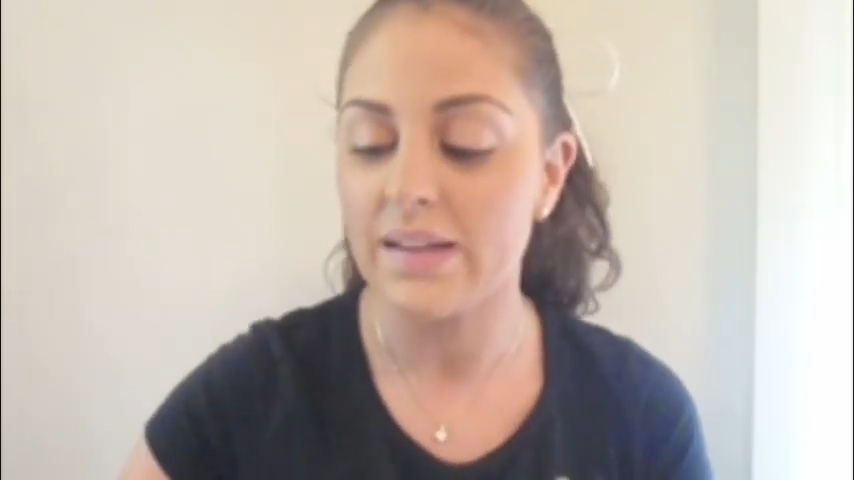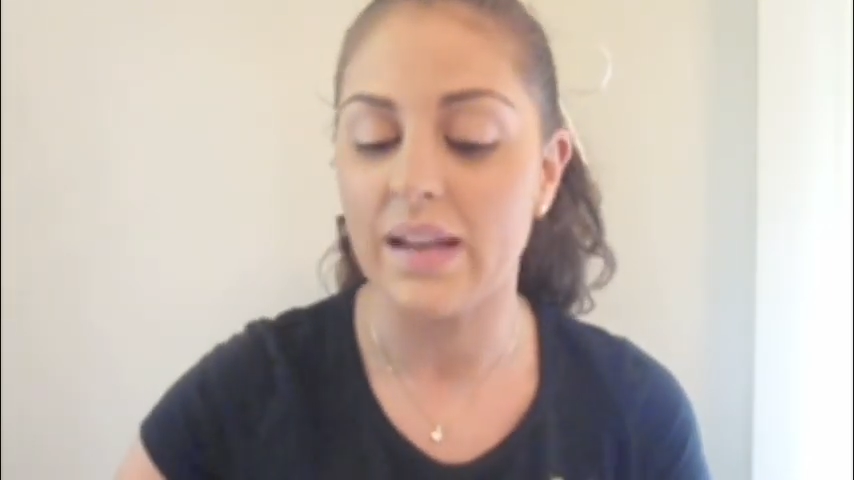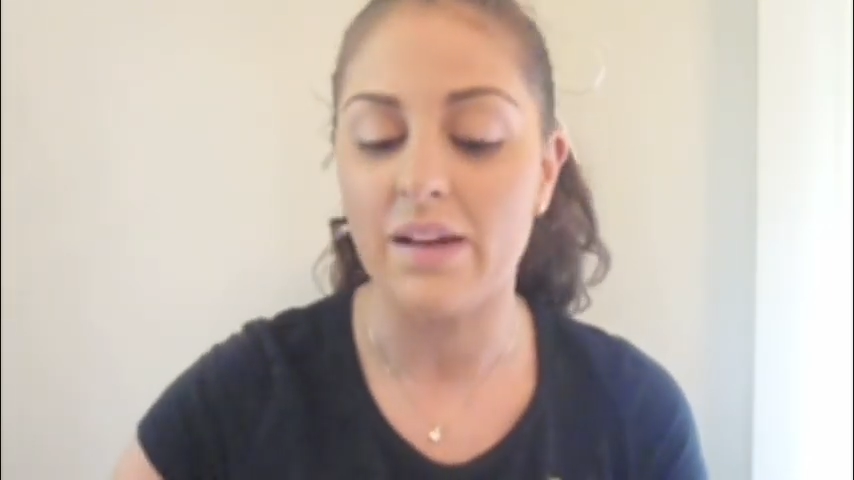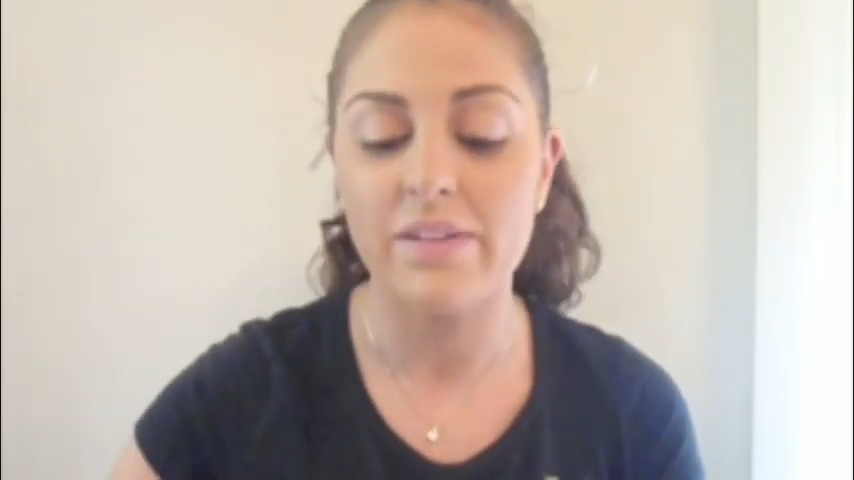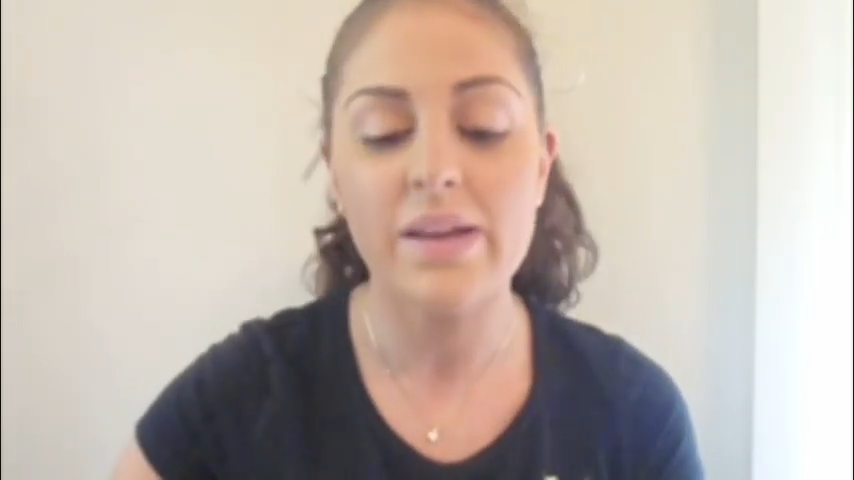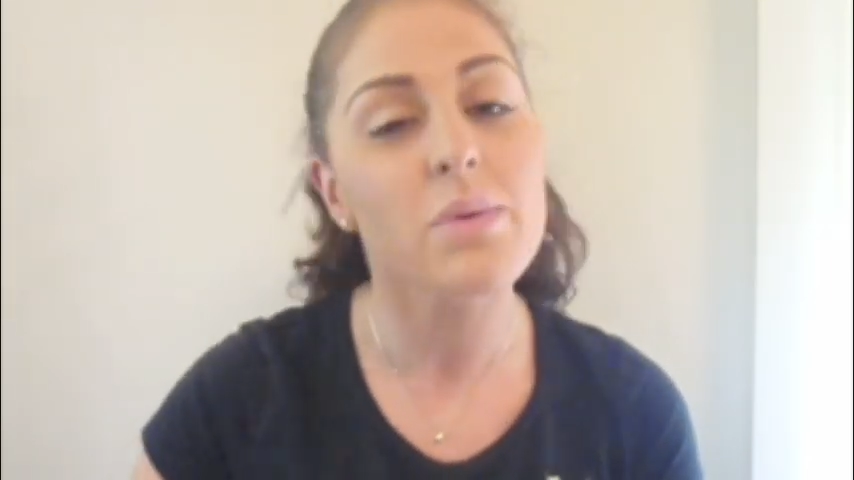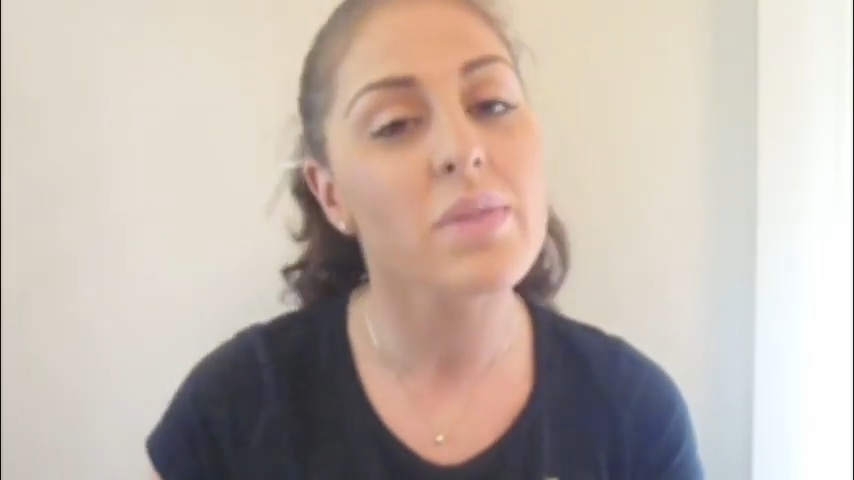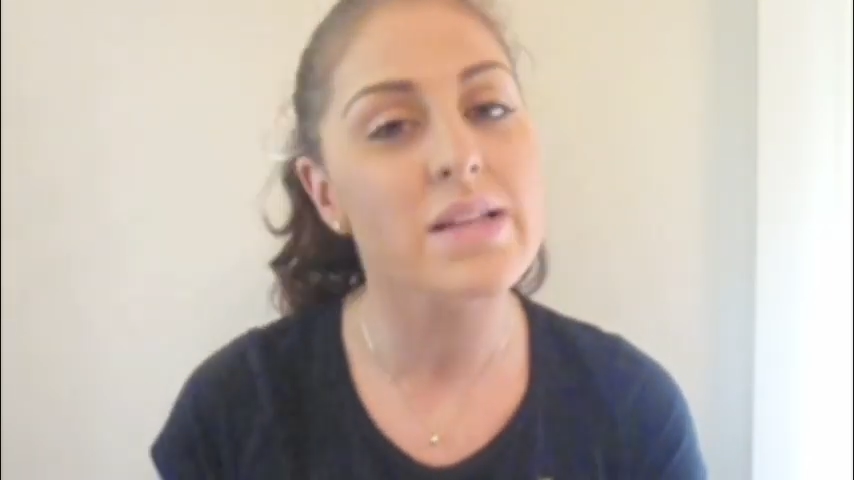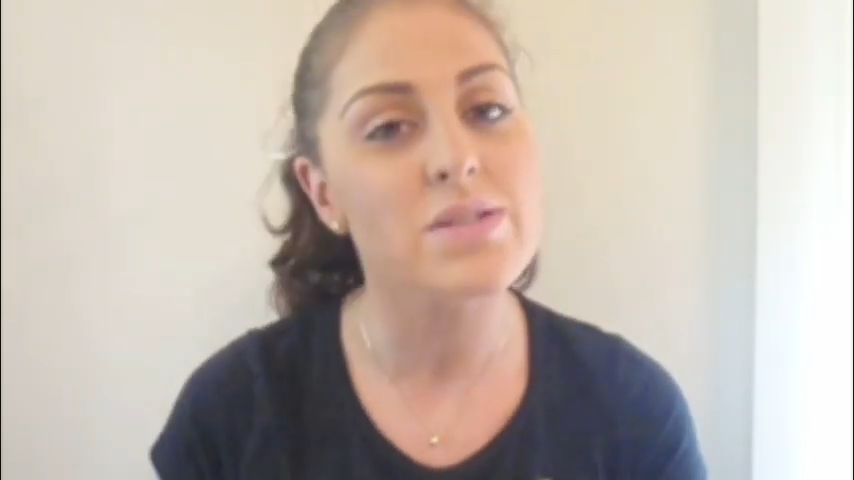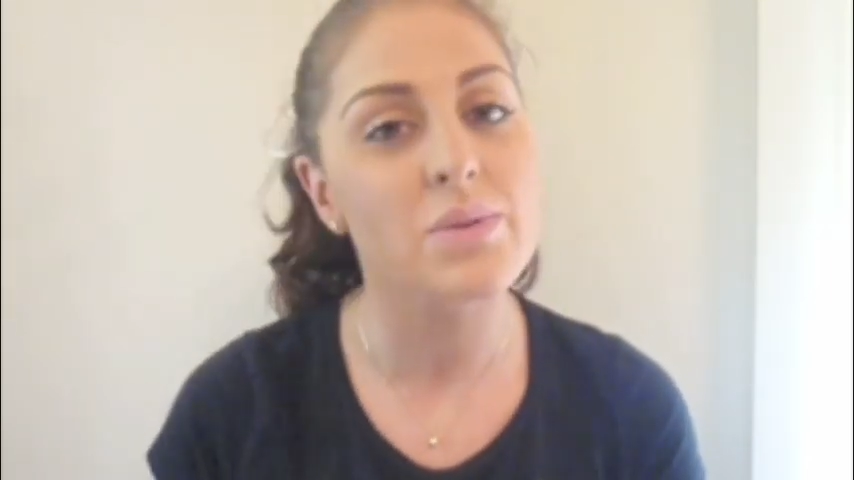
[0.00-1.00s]
Lovely.
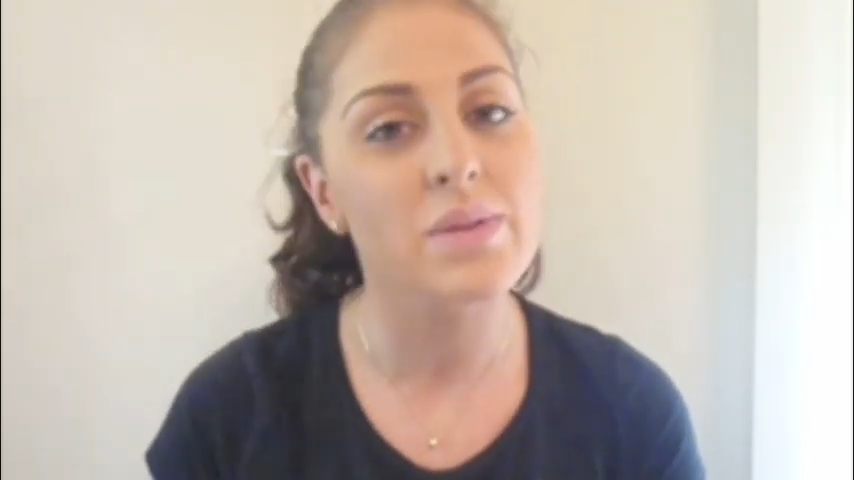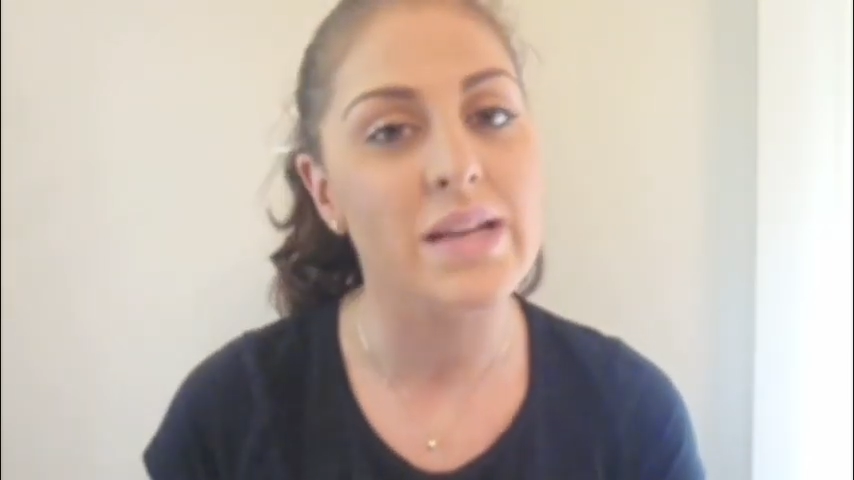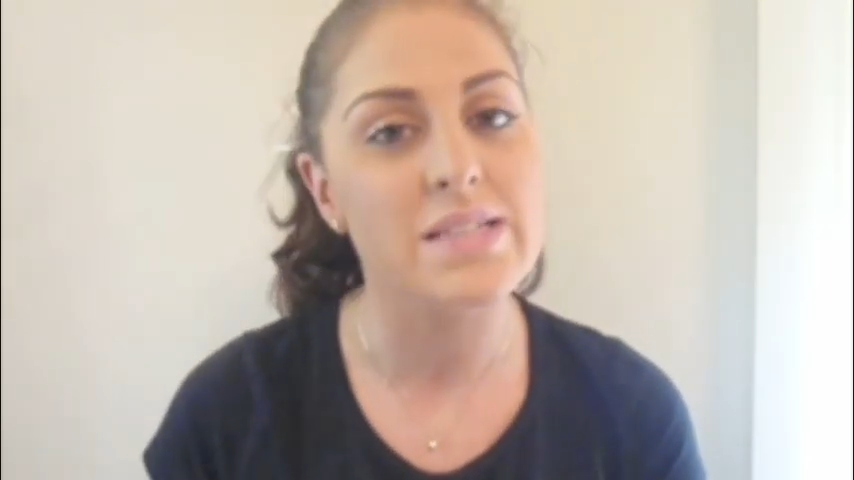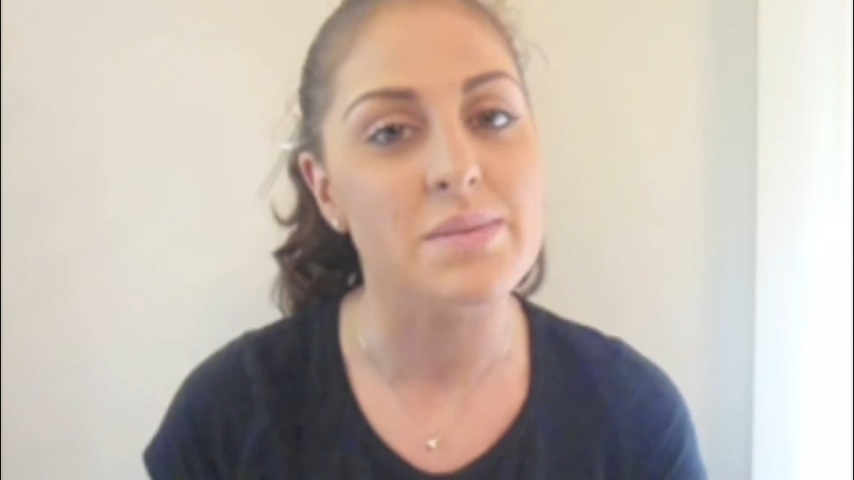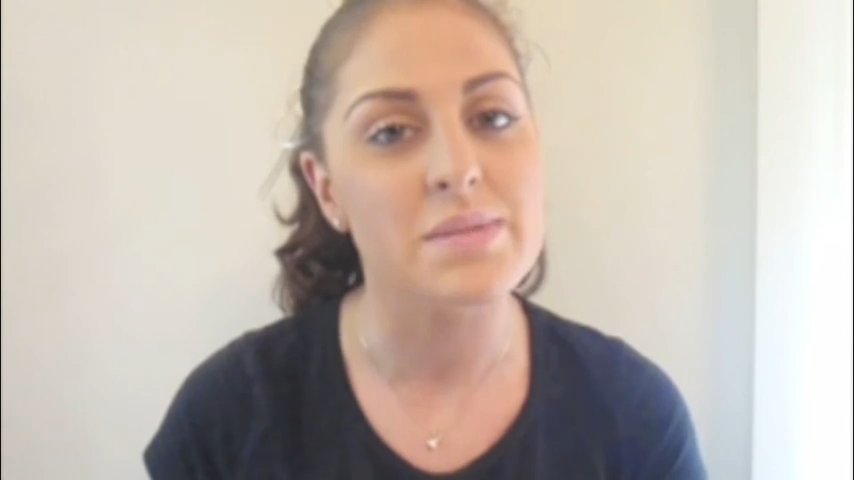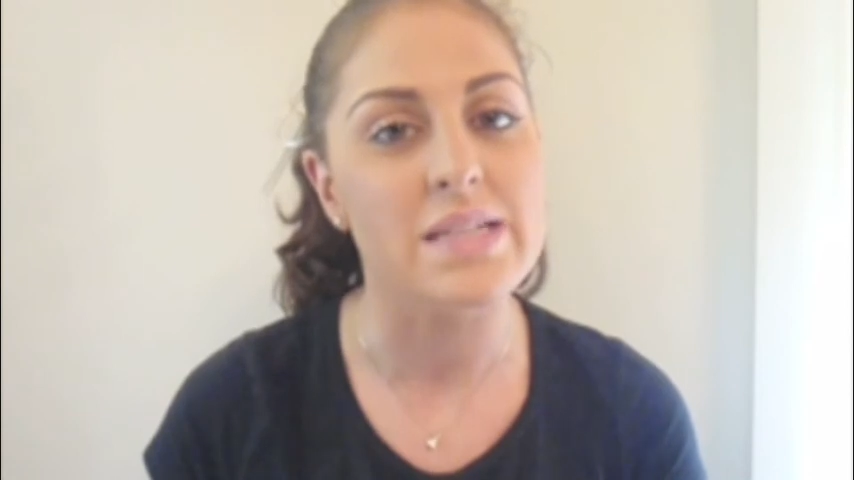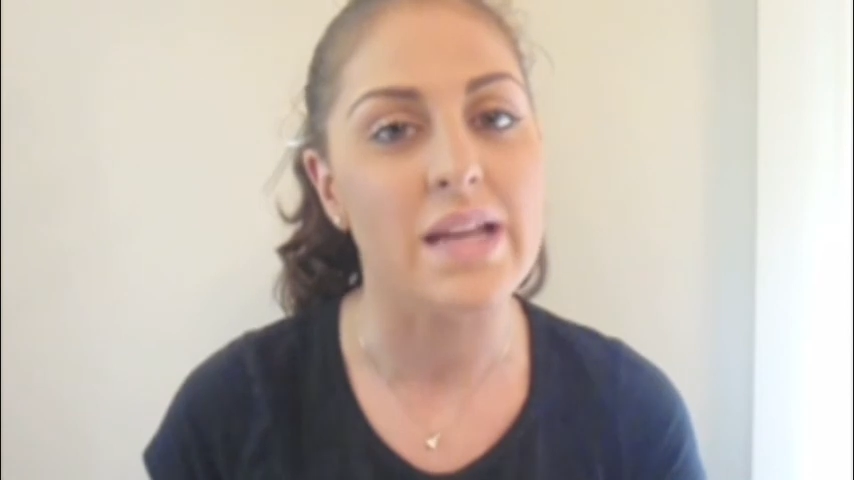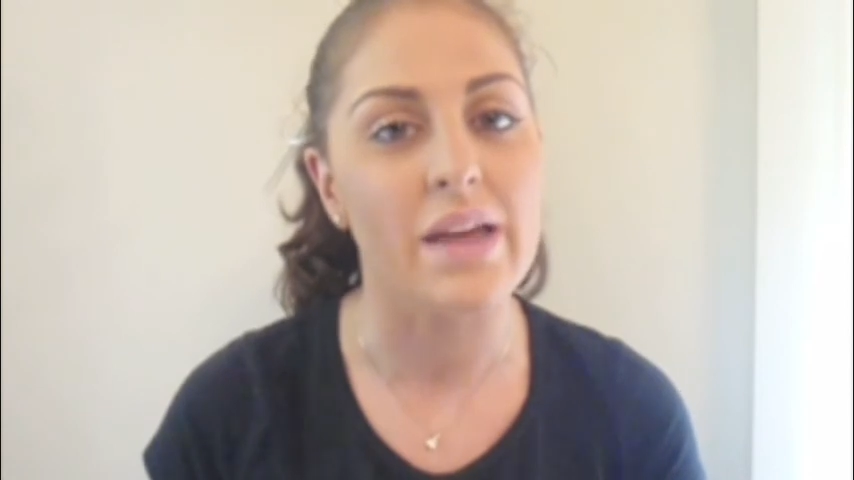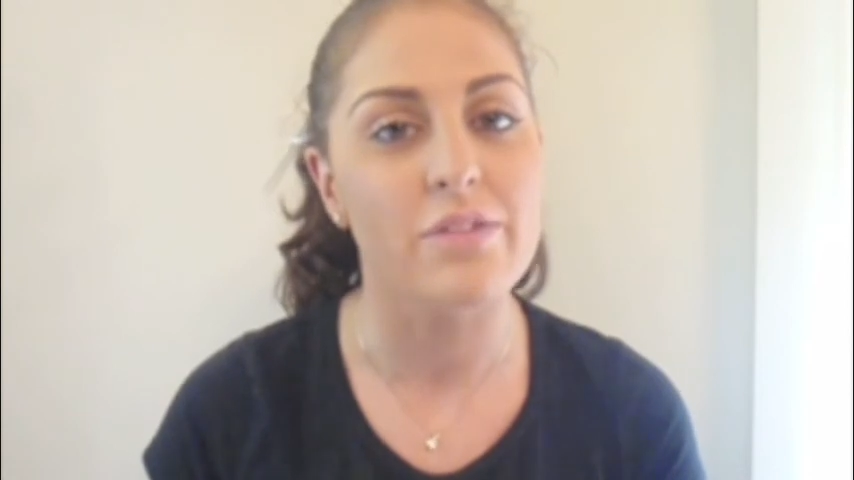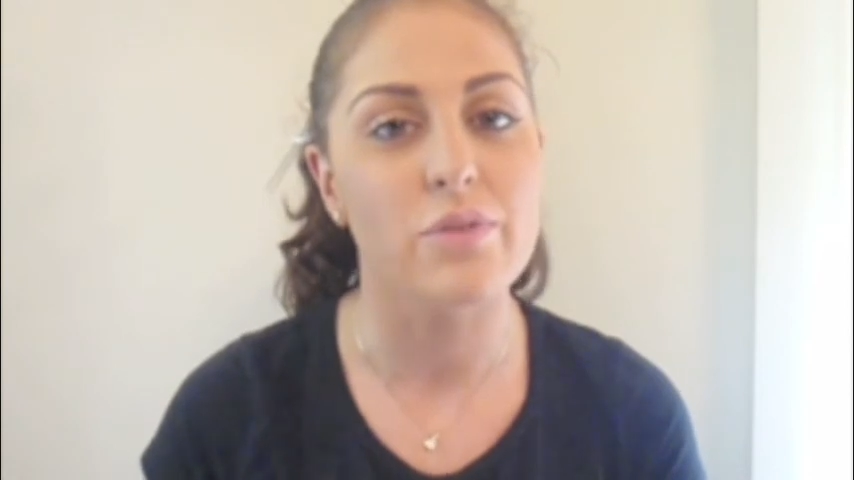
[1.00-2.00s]
Well, that's all our tips today